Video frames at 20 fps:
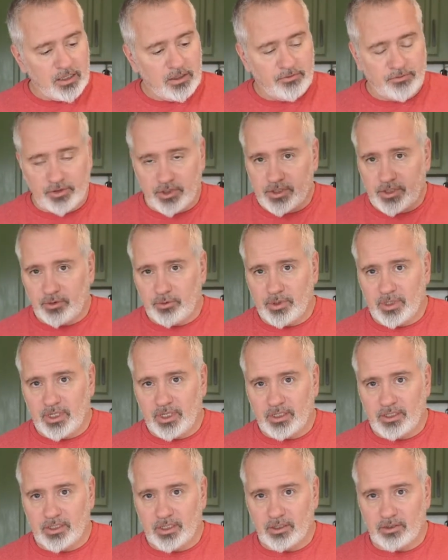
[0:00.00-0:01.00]
First thing we
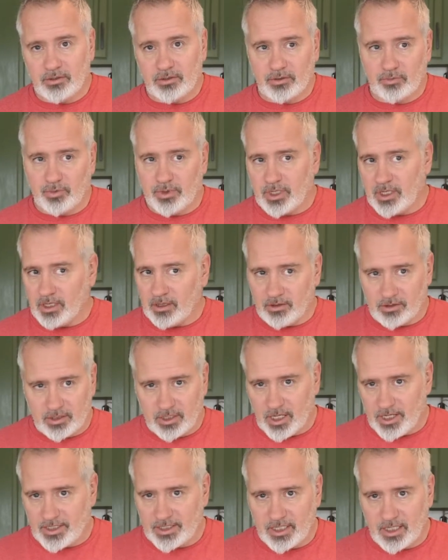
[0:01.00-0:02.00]
need to do is we can either
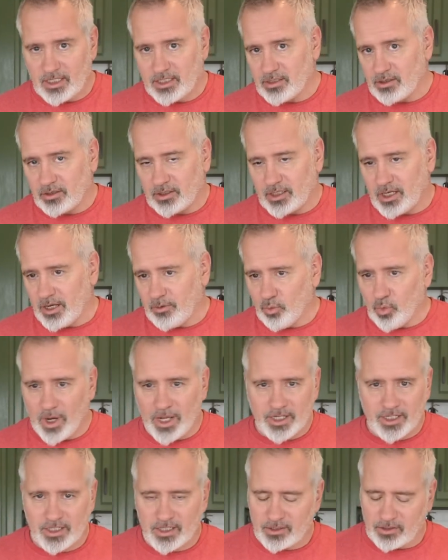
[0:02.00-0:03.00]
slice these or cut
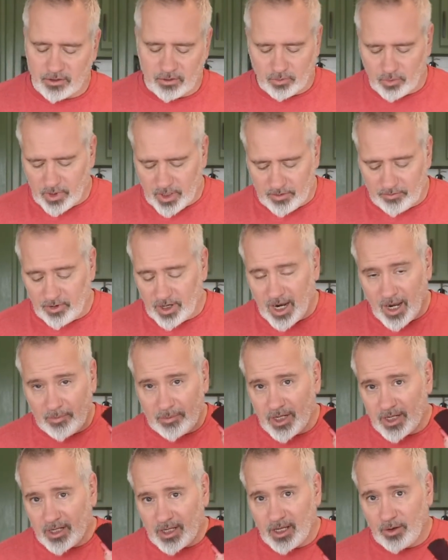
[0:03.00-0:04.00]
wedges or whatever. I'm
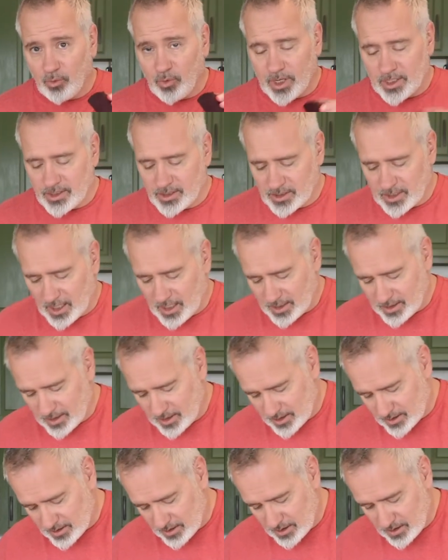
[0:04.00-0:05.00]
going to cut wedges out of
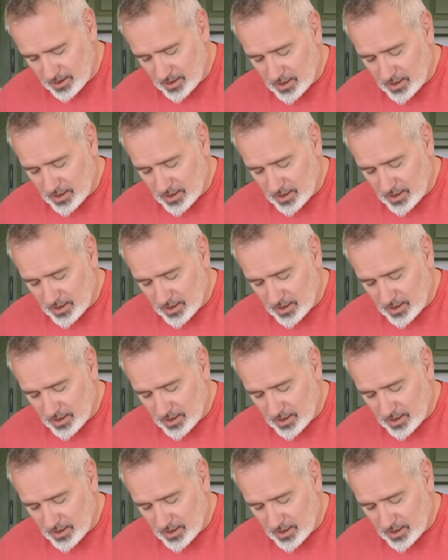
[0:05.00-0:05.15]
these.